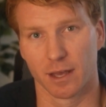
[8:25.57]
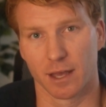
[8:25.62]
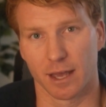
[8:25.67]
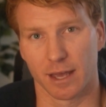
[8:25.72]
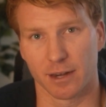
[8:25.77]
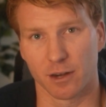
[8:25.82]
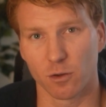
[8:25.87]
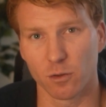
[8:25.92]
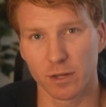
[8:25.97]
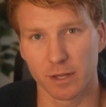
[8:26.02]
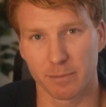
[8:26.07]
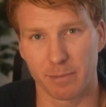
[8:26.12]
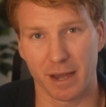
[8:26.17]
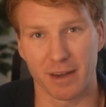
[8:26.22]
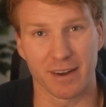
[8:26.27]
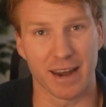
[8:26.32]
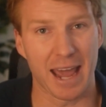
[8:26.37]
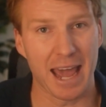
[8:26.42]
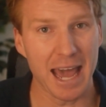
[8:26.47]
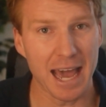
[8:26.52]
and only
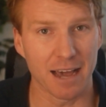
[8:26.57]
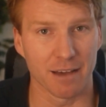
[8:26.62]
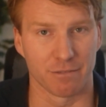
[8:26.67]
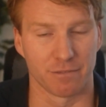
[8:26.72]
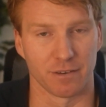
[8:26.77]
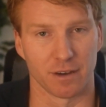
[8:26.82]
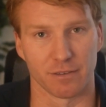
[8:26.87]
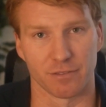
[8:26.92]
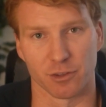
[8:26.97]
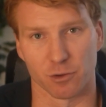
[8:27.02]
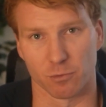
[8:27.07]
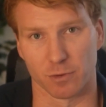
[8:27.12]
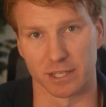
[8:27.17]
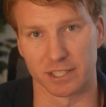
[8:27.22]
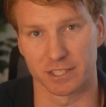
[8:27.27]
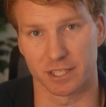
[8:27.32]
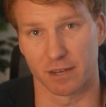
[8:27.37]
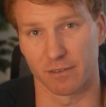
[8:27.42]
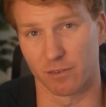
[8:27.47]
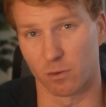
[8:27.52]
about half of the
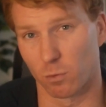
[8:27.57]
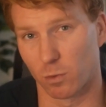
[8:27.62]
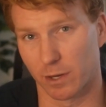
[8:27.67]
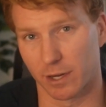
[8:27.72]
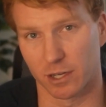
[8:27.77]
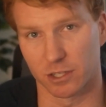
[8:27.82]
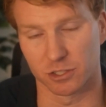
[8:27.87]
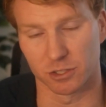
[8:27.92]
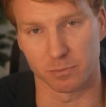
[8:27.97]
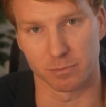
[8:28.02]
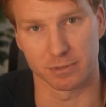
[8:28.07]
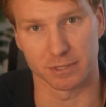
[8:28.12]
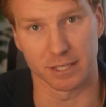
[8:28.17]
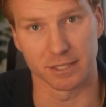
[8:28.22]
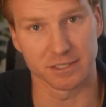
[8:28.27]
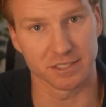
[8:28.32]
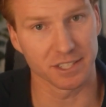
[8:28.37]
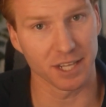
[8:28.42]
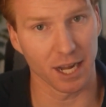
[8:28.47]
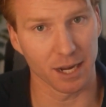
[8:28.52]
risk of the
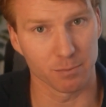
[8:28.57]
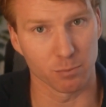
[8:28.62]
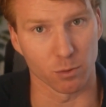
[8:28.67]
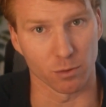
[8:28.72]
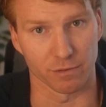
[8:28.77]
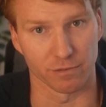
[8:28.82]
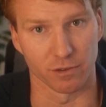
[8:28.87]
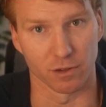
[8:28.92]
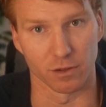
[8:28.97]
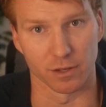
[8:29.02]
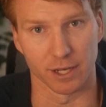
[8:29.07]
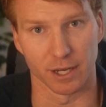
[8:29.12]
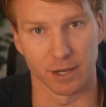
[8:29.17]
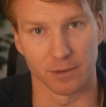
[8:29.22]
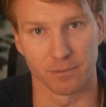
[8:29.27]
100% stock portfolio.